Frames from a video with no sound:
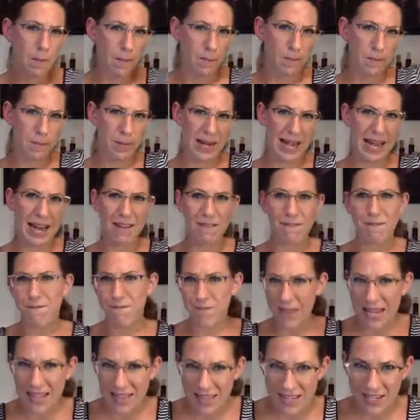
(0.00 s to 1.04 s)
but I have
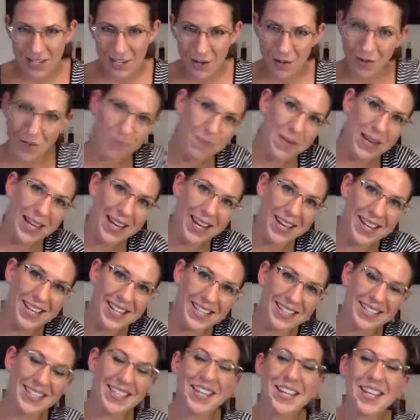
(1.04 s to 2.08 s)
faith in you
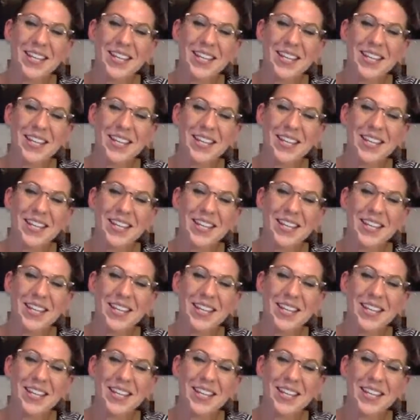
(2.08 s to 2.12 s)
because